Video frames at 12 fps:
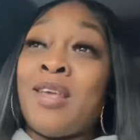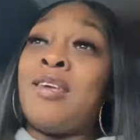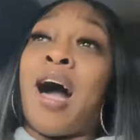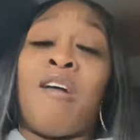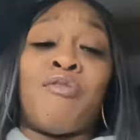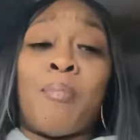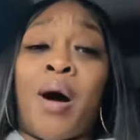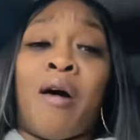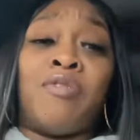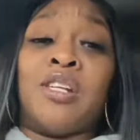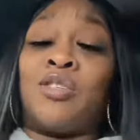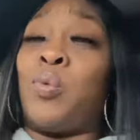Y'all have a
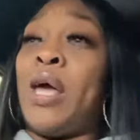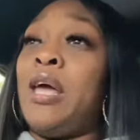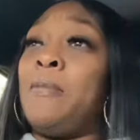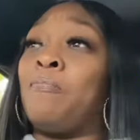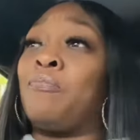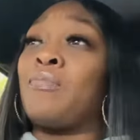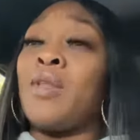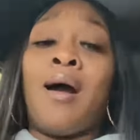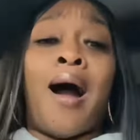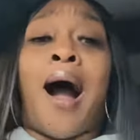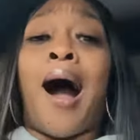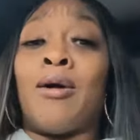marvelous week,
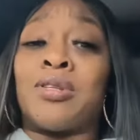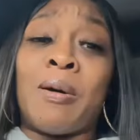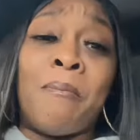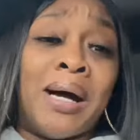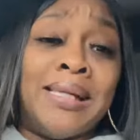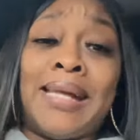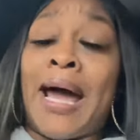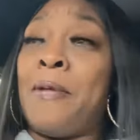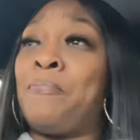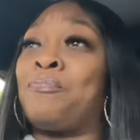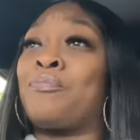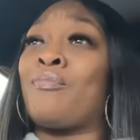an awesome Monday,
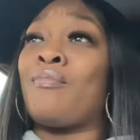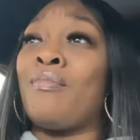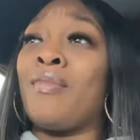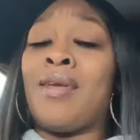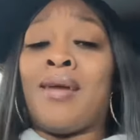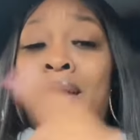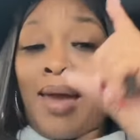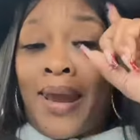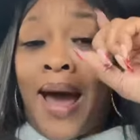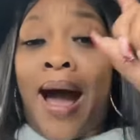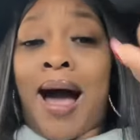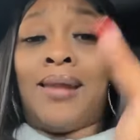and
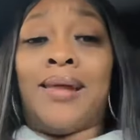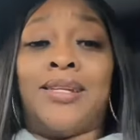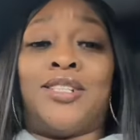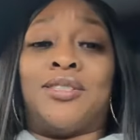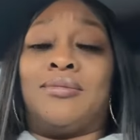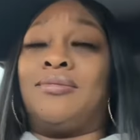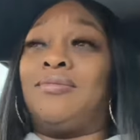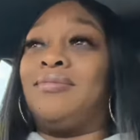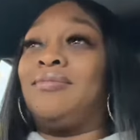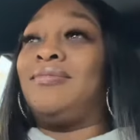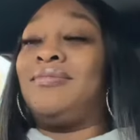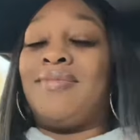I'll holler at you.
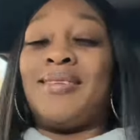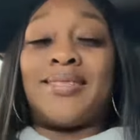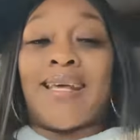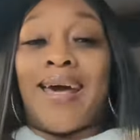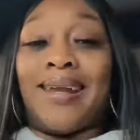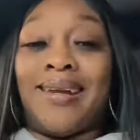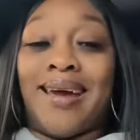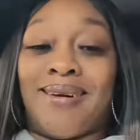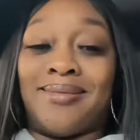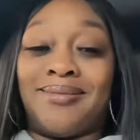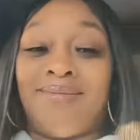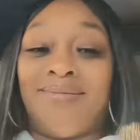Signing
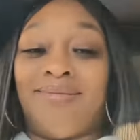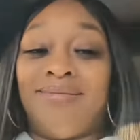out.